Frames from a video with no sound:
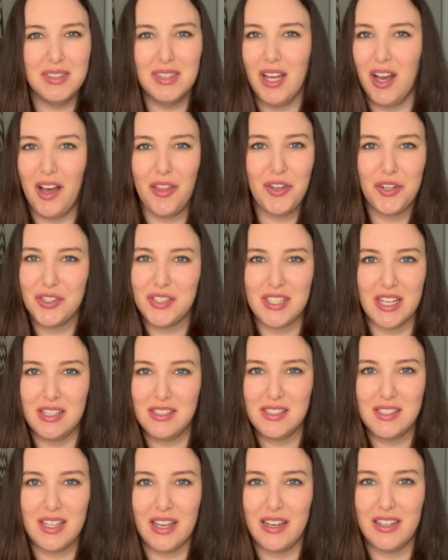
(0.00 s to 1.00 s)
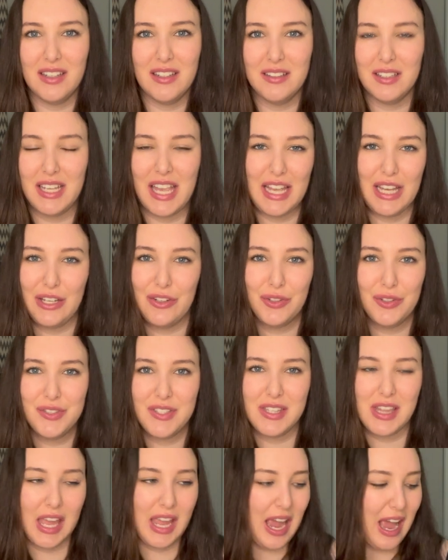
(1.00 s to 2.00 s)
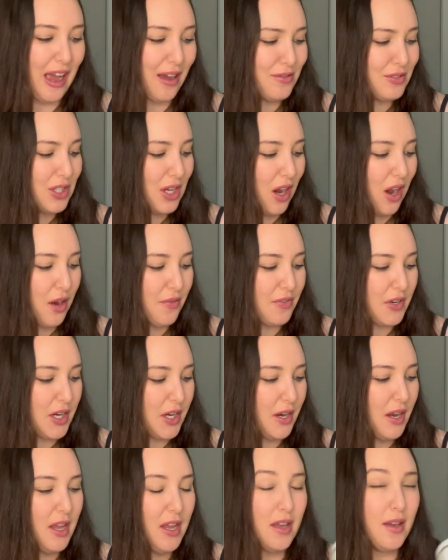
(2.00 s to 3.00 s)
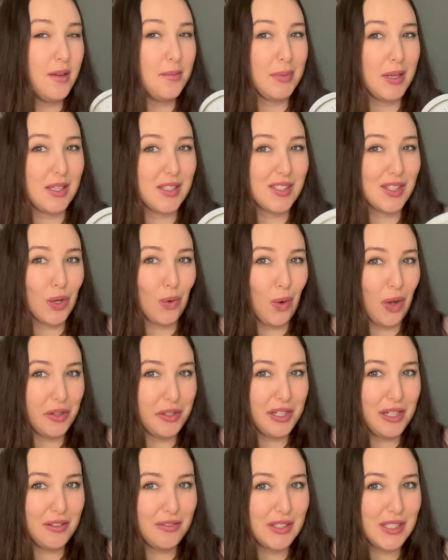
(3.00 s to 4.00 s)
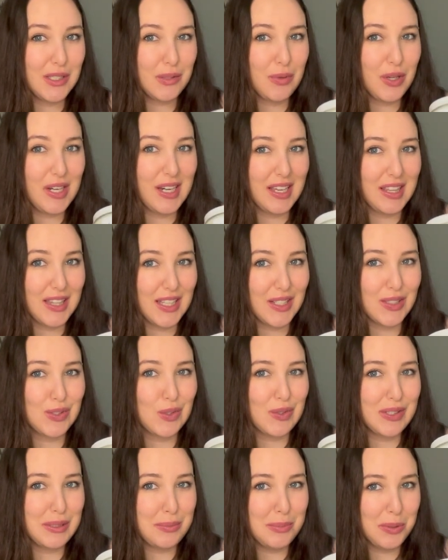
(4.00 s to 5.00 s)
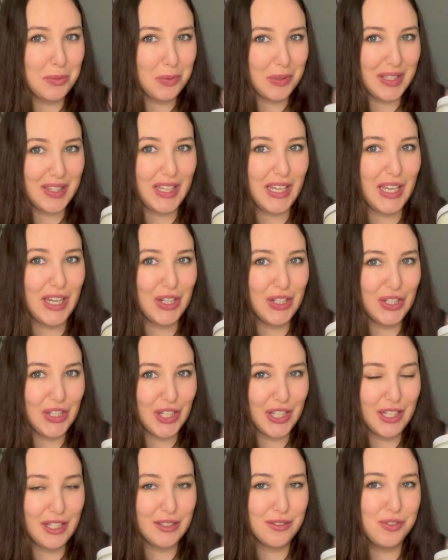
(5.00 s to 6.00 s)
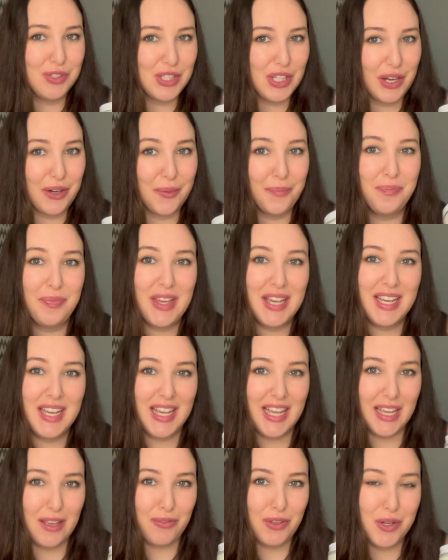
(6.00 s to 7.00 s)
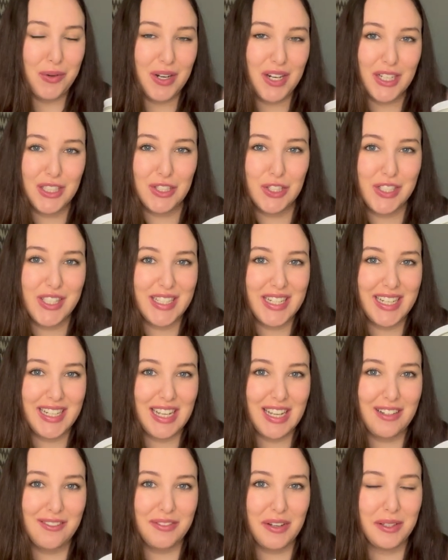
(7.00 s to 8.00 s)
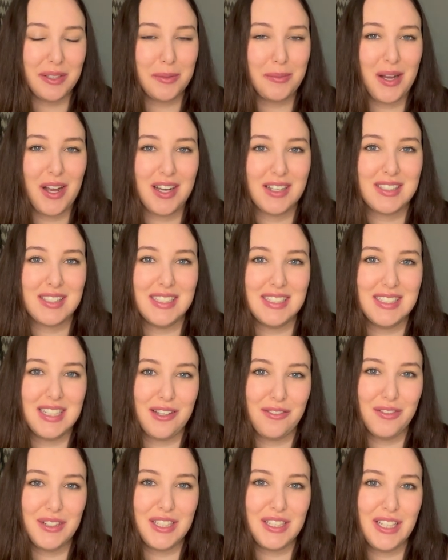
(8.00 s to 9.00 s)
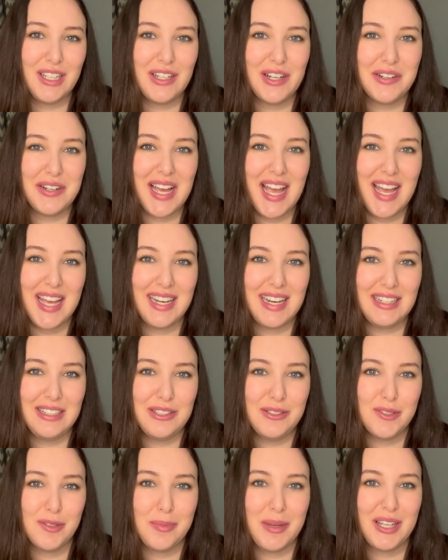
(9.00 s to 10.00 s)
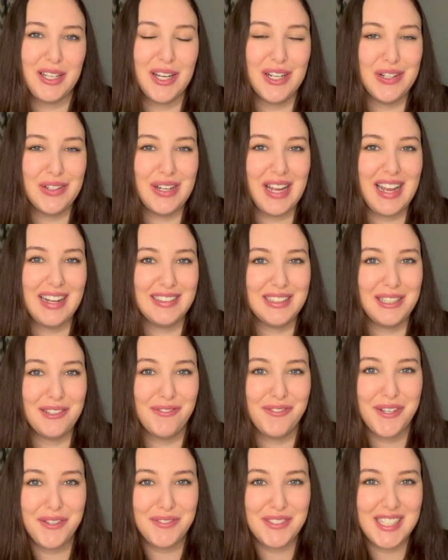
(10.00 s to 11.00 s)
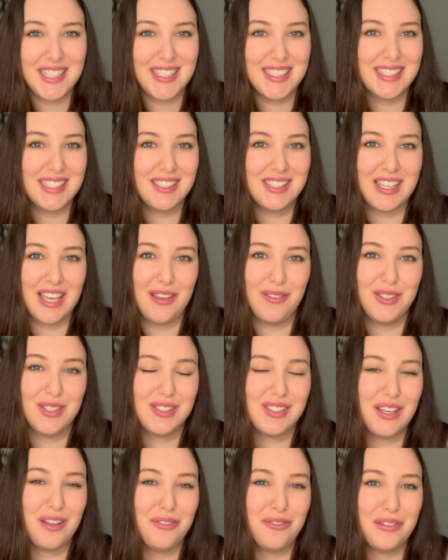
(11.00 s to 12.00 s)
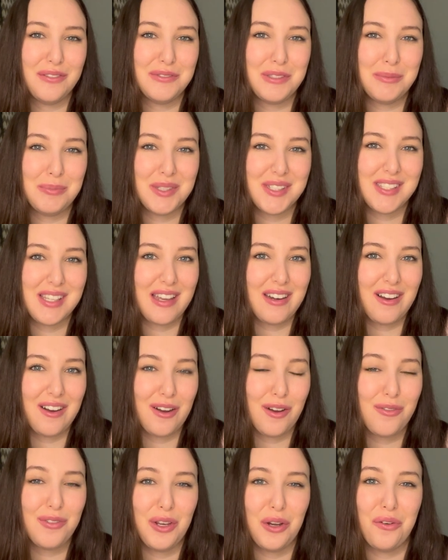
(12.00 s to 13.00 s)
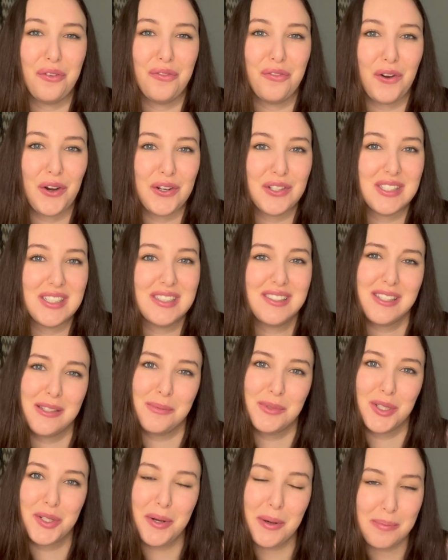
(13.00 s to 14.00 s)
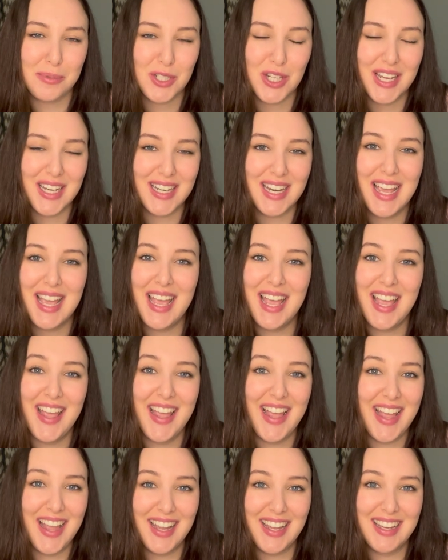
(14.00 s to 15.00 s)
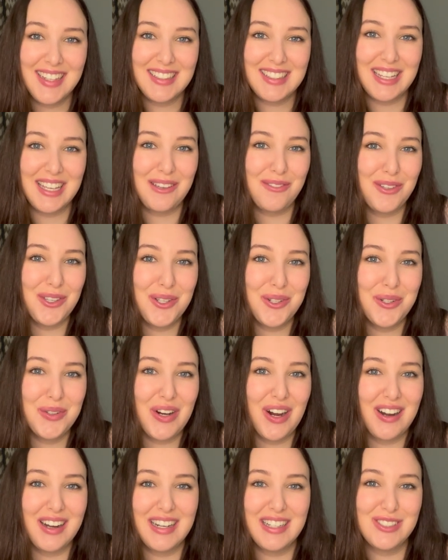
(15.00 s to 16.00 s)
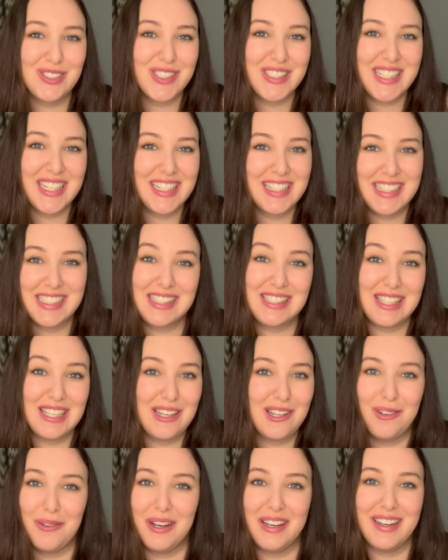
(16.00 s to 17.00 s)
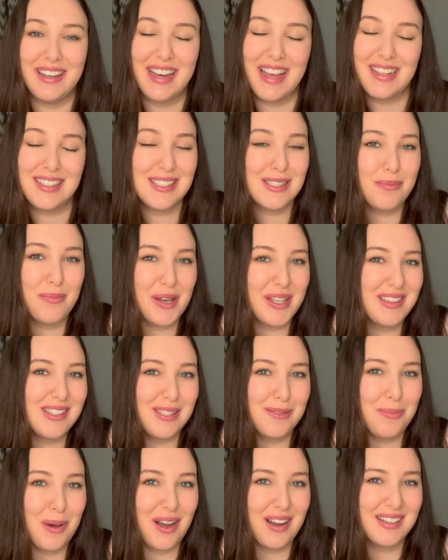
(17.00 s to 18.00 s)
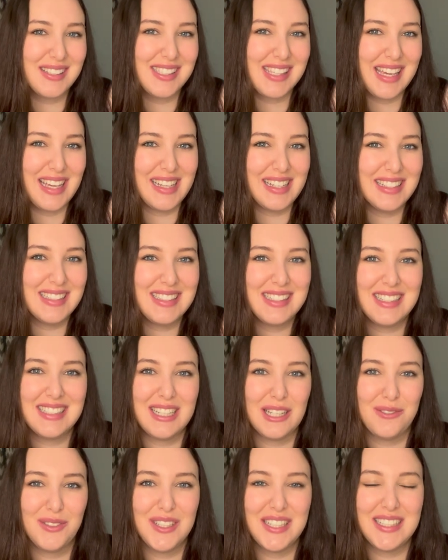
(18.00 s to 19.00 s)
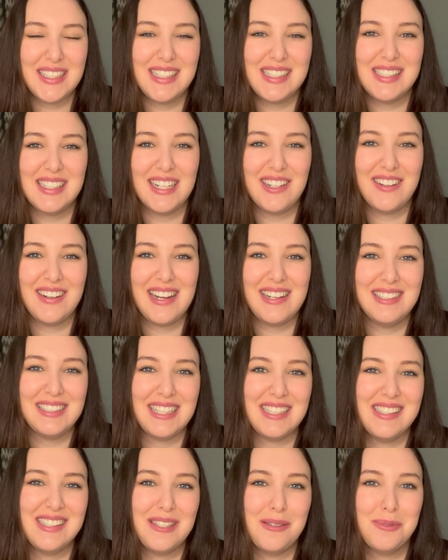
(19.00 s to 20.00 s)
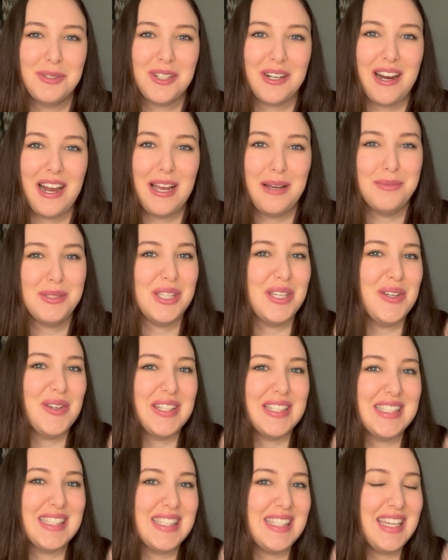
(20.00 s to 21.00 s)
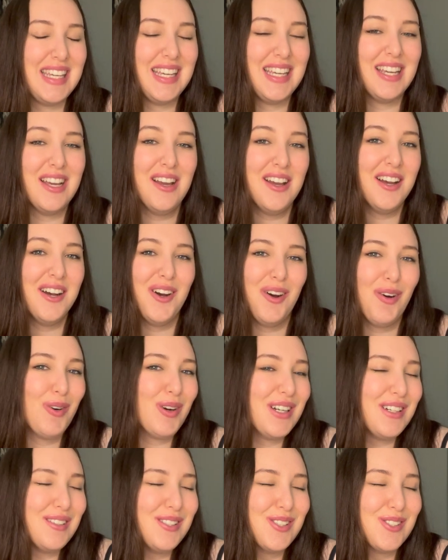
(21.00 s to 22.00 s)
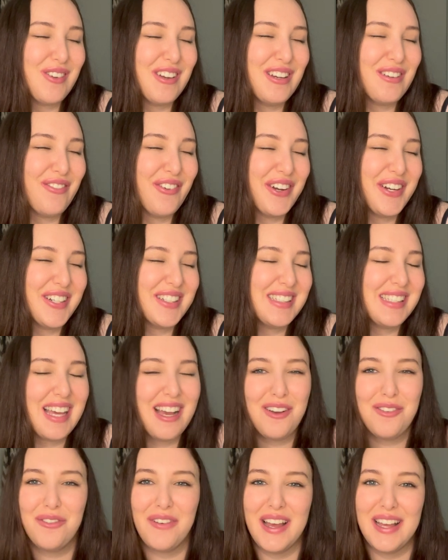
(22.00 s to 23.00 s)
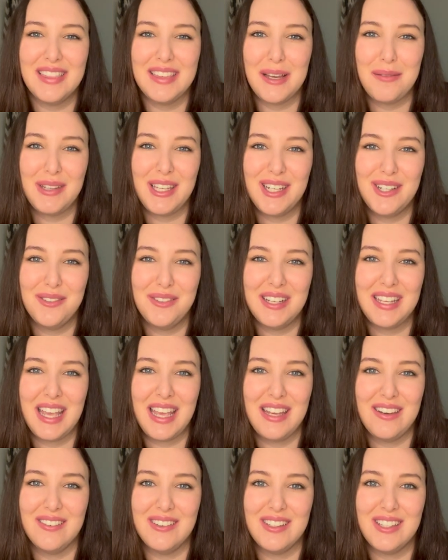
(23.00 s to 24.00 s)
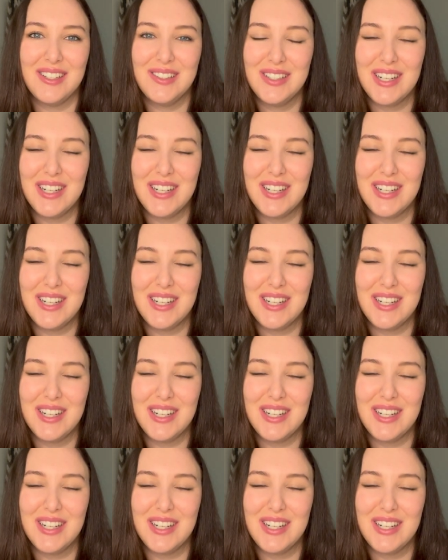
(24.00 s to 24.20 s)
other scents and candles they have to offer, because the quality of this one I think is going to be really good. So if you are interested in Vellabox, definitely go ahead and use my code Ellie fifty to save yourself fifty percent off your first subscription. And if you are interested in seeing what next month's box is, definitely stick around and subscribe so you can see, or join for yourself and let me know what candle you